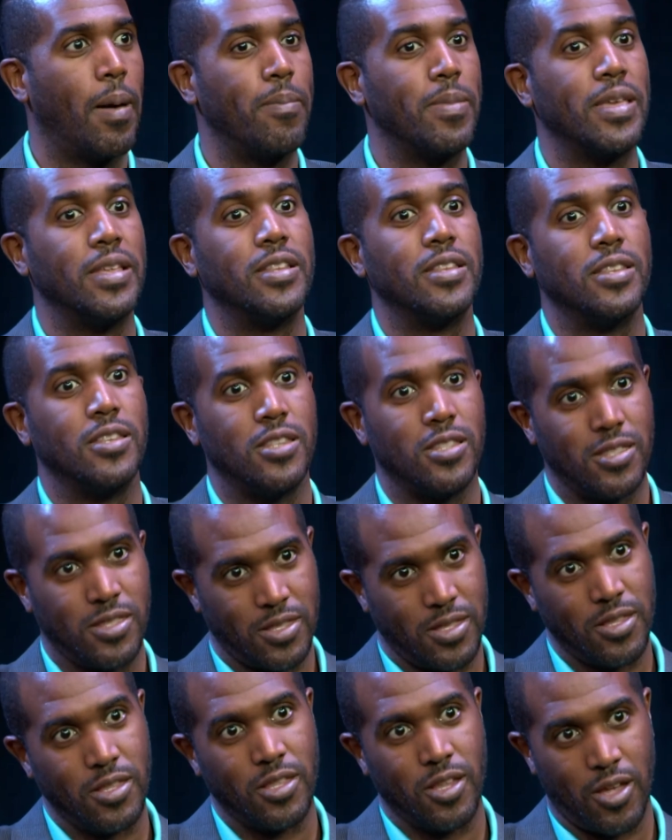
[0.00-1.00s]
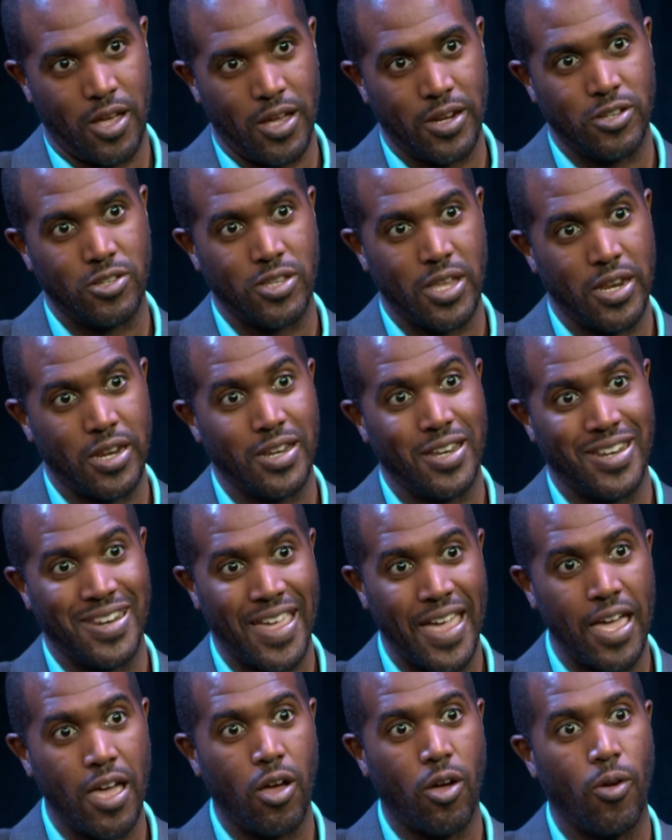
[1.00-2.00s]
But by me understanding
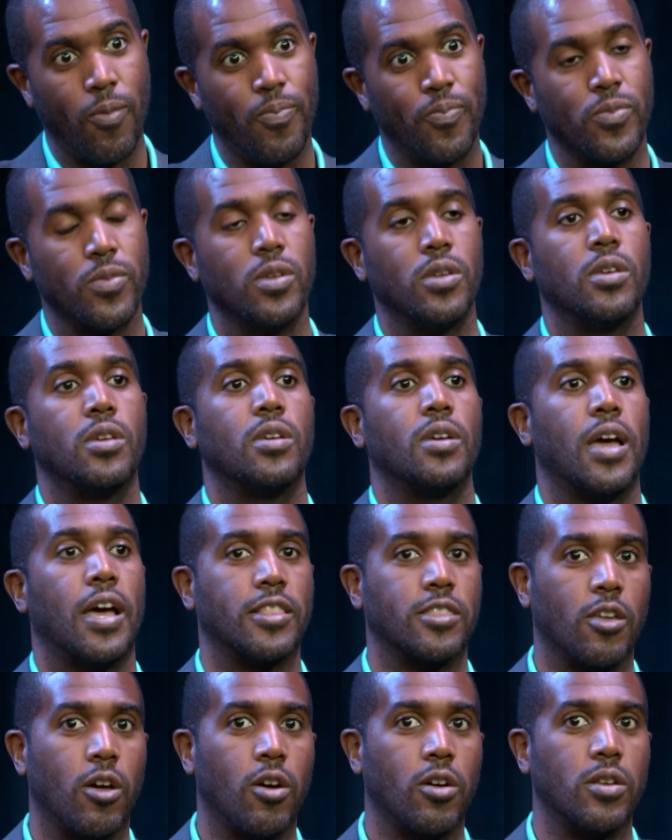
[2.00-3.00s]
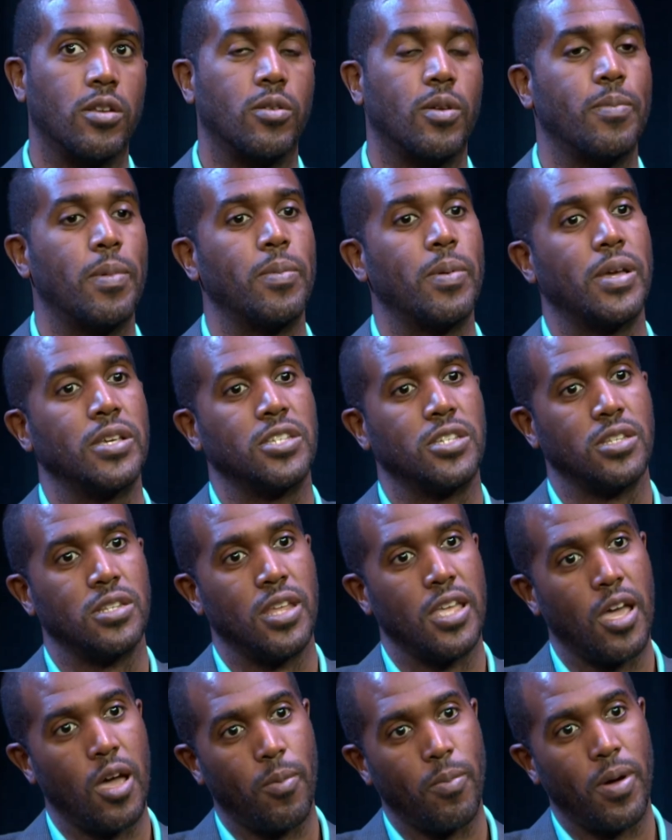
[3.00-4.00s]
it now, I thought maybe I
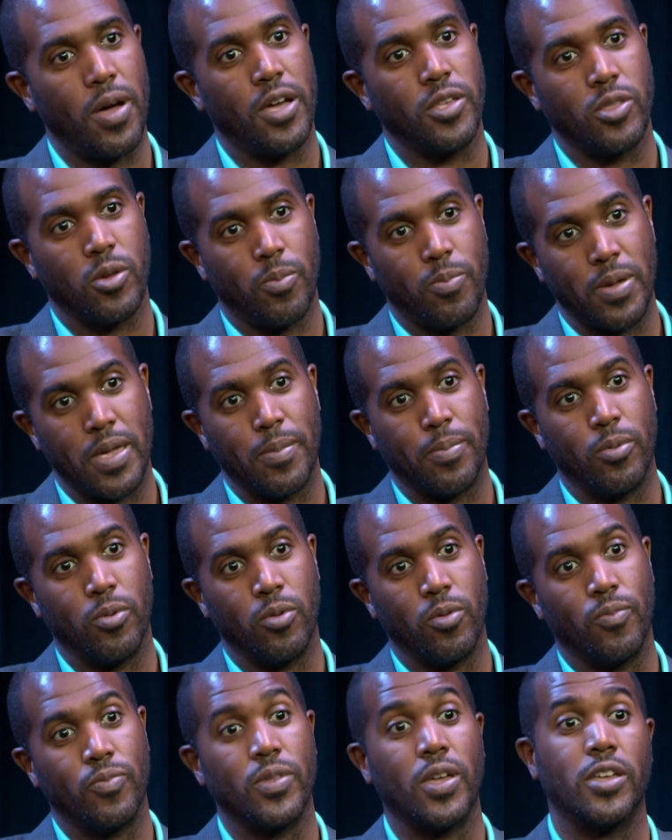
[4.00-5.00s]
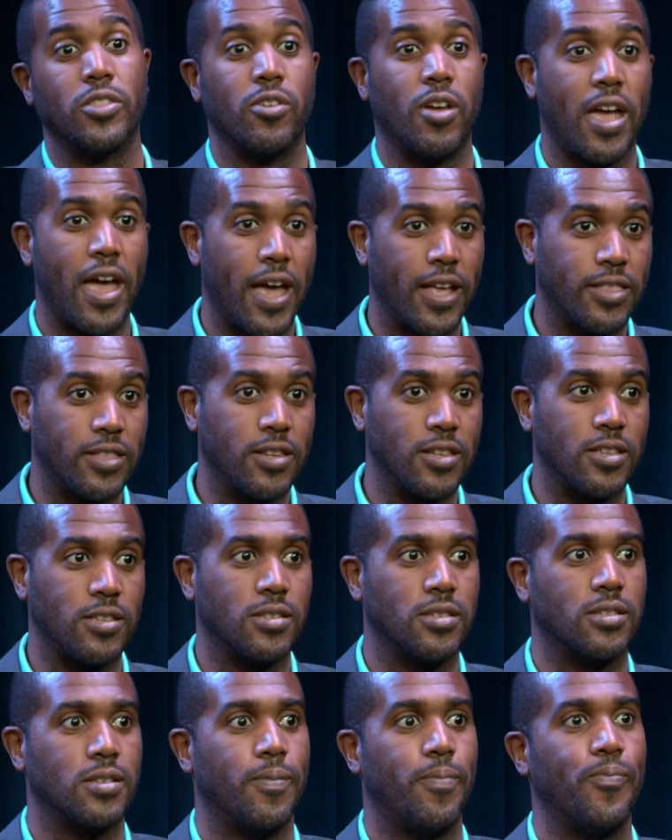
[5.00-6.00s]
should help other people, other
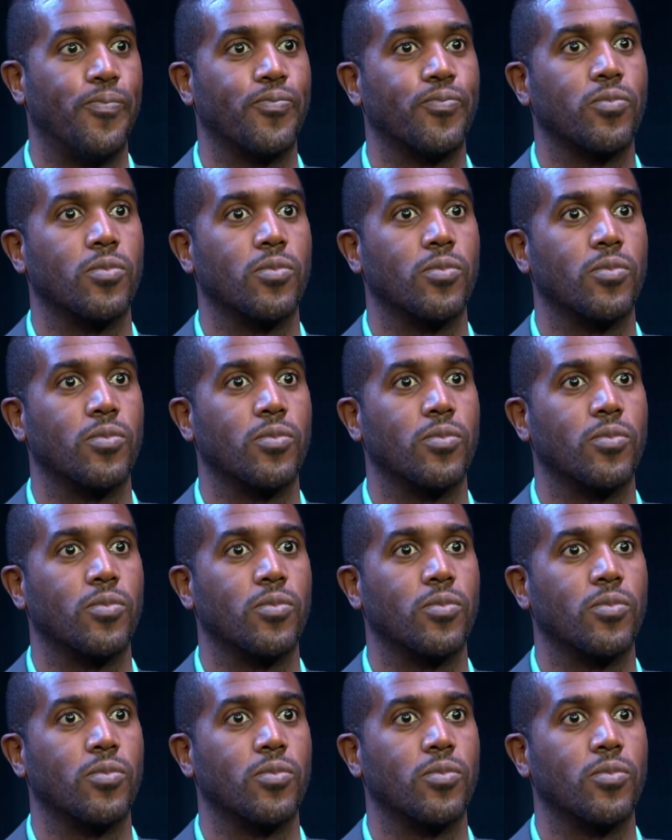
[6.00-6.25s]
athletes,